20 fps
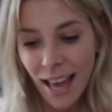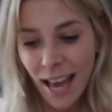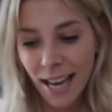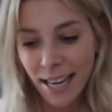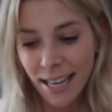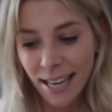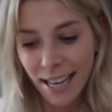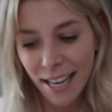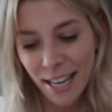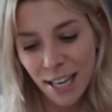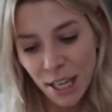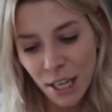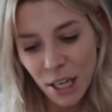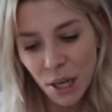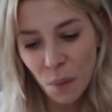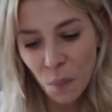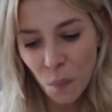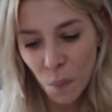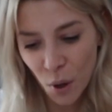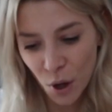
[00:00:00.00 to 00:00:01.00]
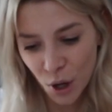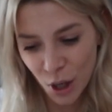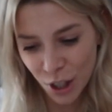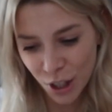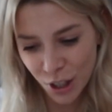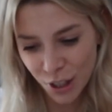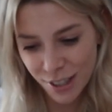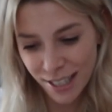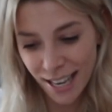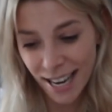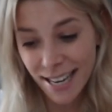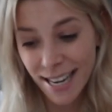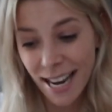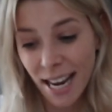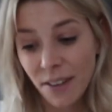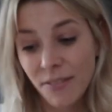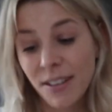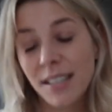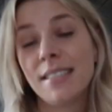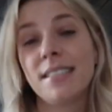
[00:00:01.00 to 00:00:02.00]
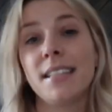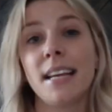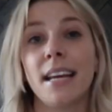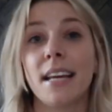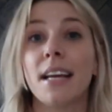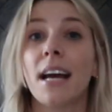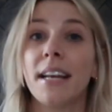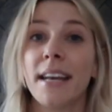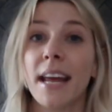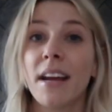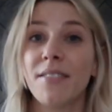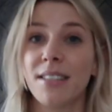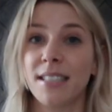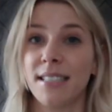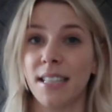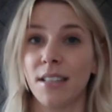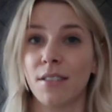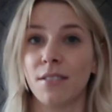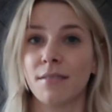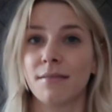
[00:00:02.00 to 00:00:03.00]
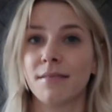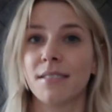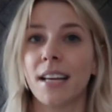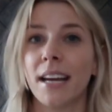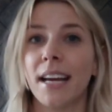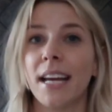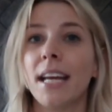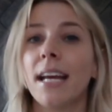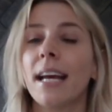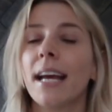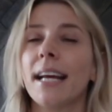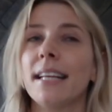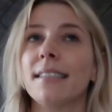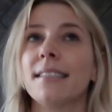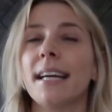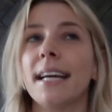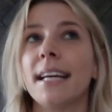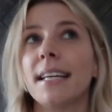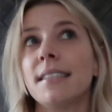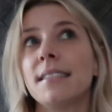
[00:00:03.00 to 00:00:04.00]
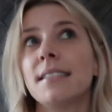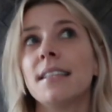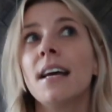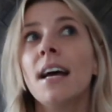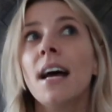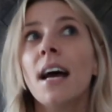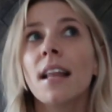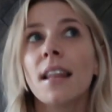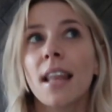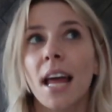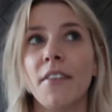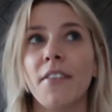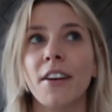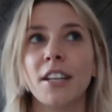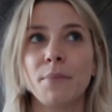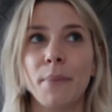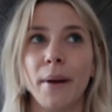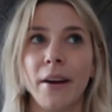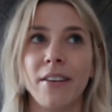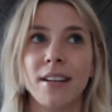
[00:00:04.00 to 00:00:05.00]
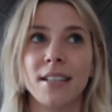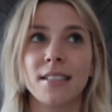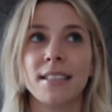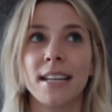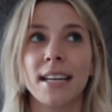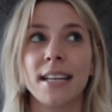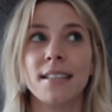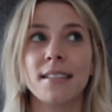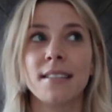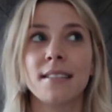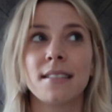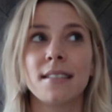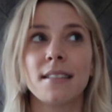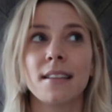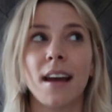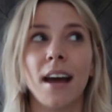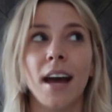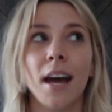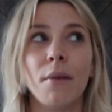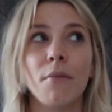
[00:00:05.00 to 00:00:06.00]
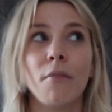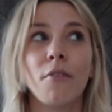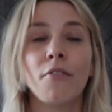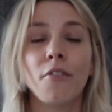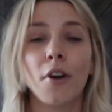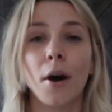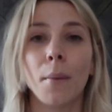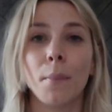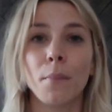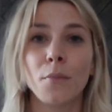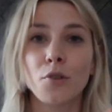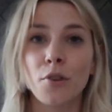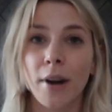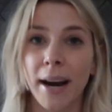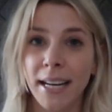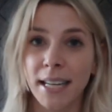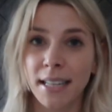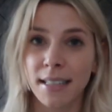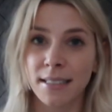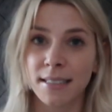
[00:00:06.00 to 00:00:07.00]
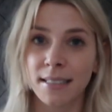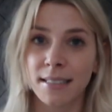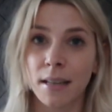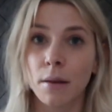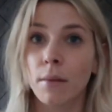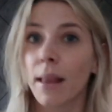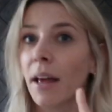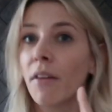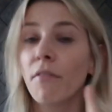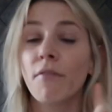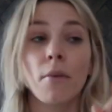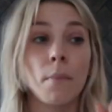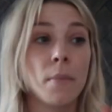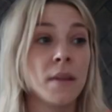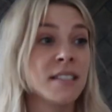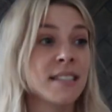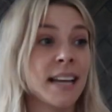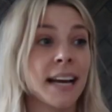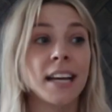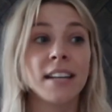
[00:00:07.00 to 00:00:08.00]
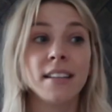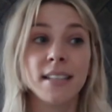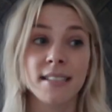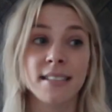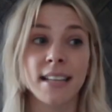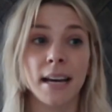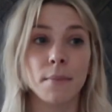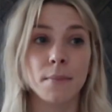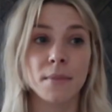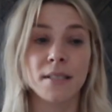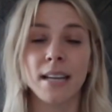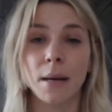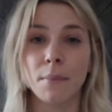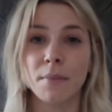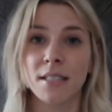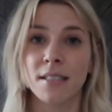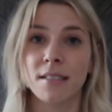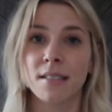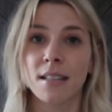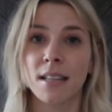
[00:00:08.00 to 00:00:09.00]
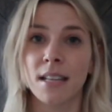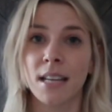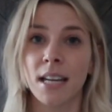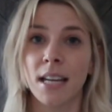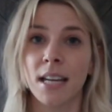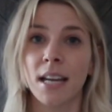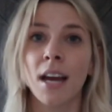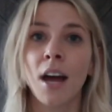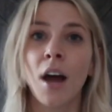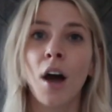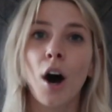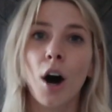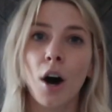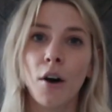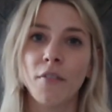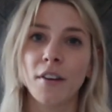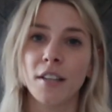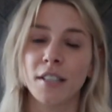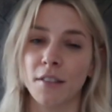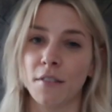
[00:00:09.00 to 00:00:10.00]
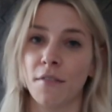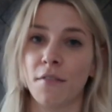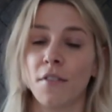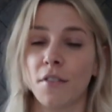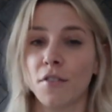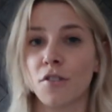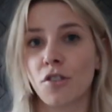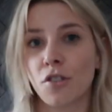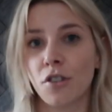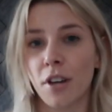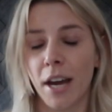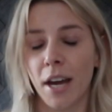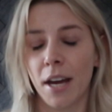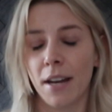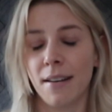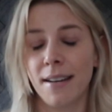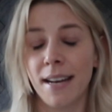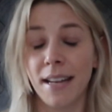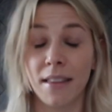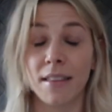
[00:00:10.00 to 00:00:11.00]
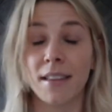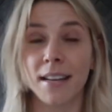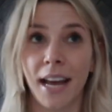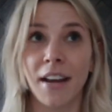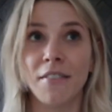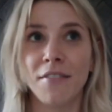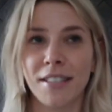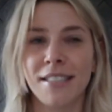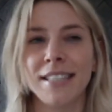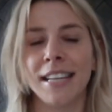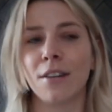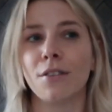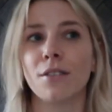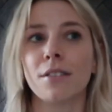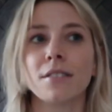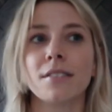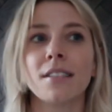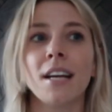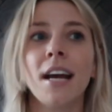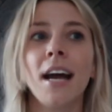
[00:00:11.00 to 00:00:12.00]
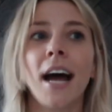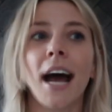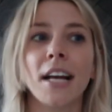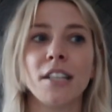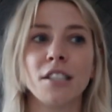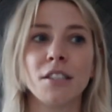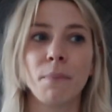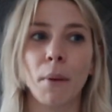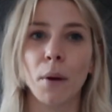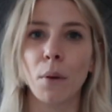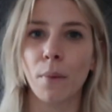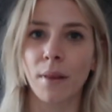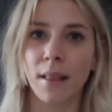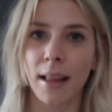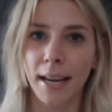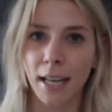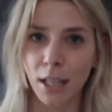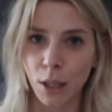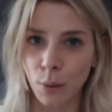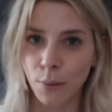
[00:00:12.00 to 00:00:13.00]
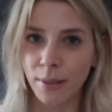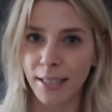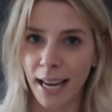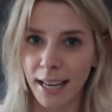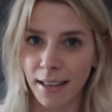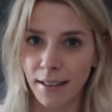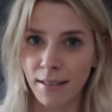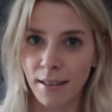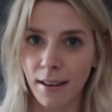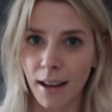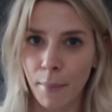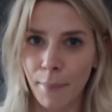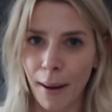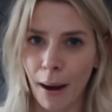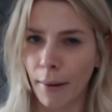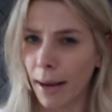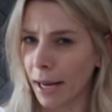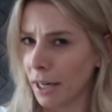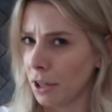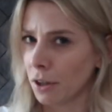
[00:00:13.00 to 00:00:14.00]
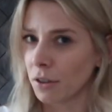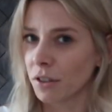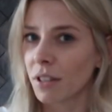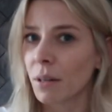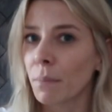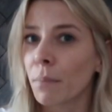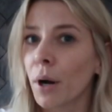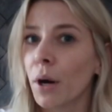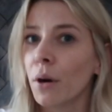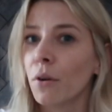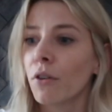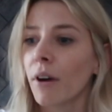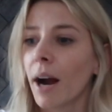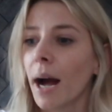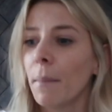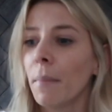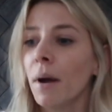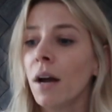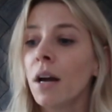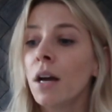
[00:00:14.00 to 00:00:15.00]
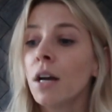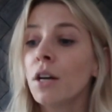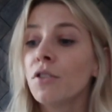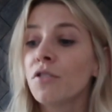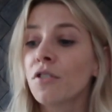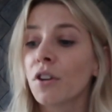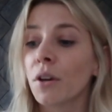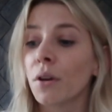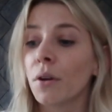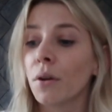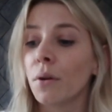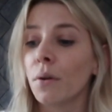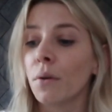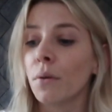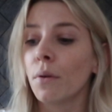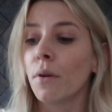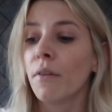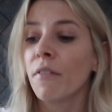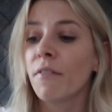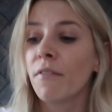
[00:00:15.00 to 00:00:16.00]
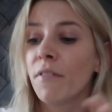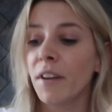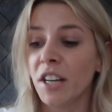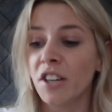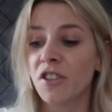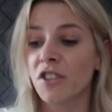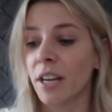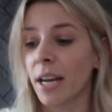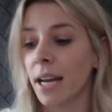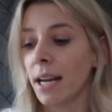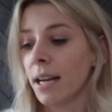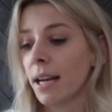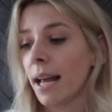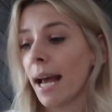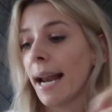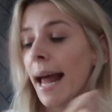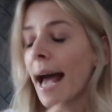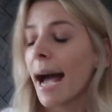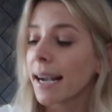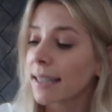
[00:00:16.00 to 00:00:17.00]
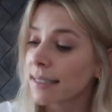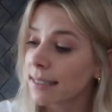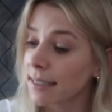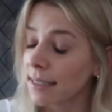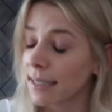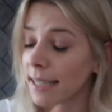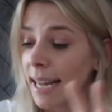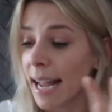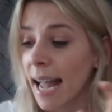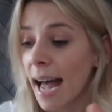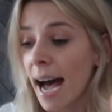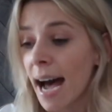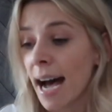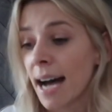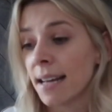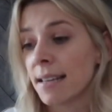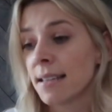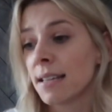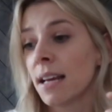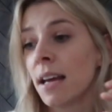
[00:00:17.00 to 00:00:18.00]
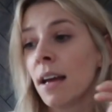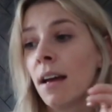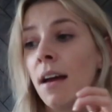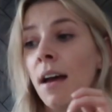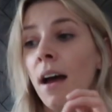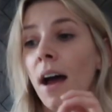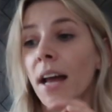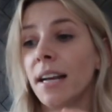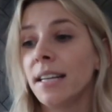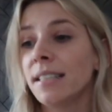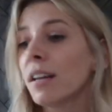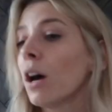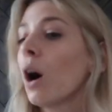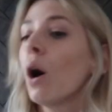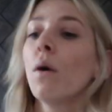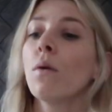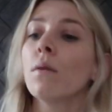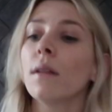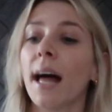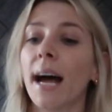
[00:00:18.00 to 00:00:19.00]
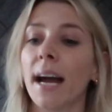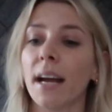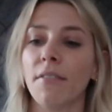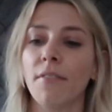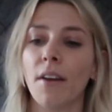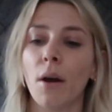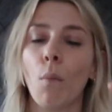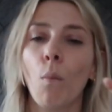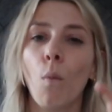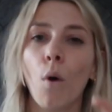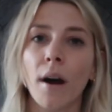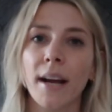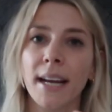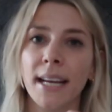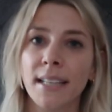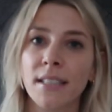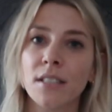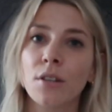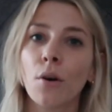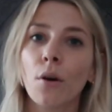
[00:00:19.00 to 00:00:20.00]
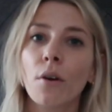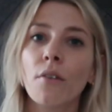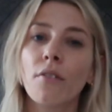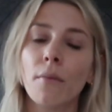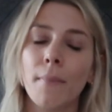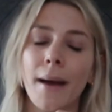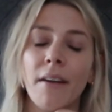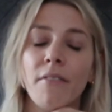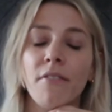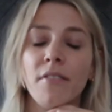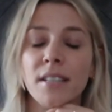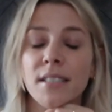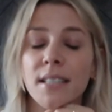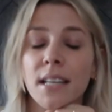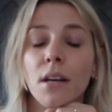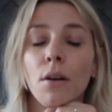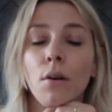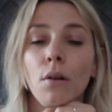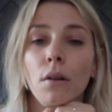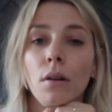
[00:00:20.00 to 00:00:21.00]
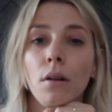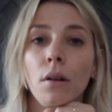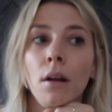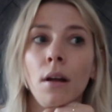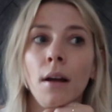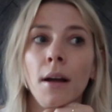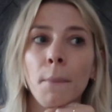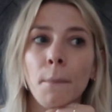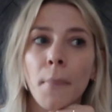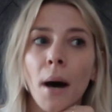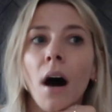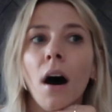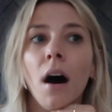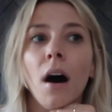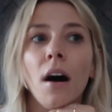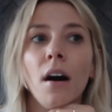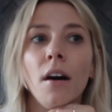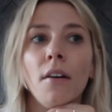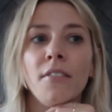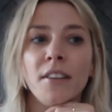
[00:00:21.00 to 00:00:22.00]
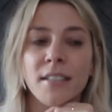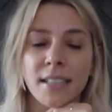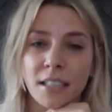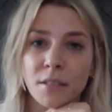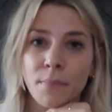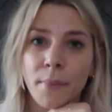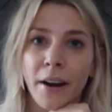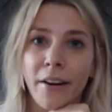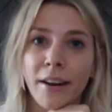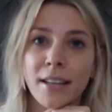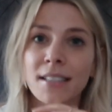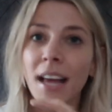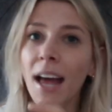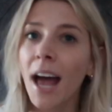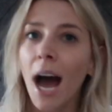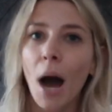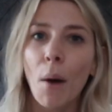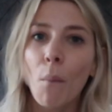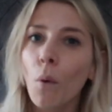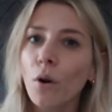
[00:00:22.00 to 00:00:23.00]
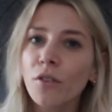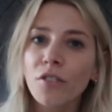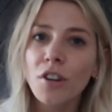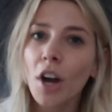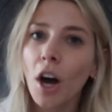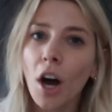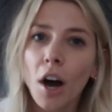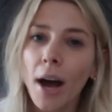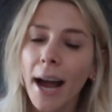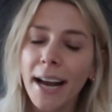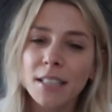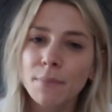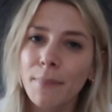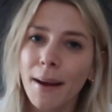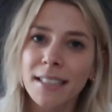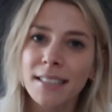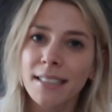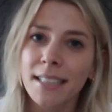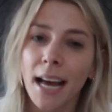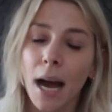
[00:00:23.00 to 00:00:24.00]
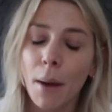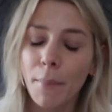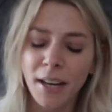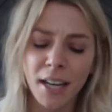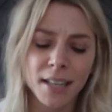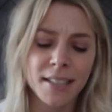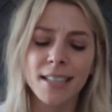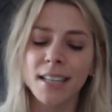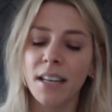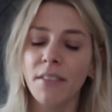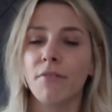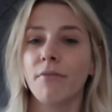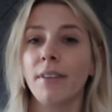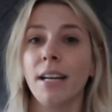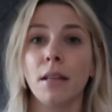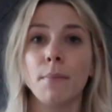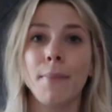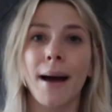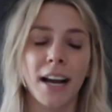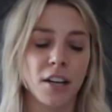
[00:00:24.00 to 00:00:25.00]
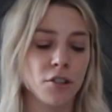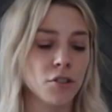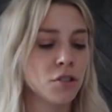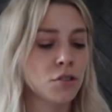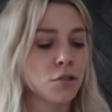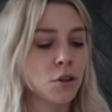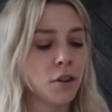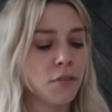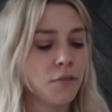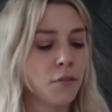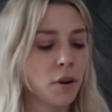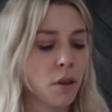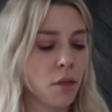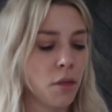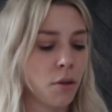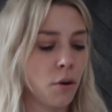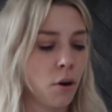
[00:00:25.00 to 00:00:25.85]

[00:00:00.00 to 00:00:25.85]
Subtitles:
and he was a Navy SEAL. So it's his life experiences from training as, like, from the second he stepped into the office of the Navy SEALs and spoke with like a lieutenant about getting onto the program, to finishing an accident he had, and his whole life and what he took from every single part of his experience. I was not expecting it. I mean, I didn't even read the back, I just saw the front and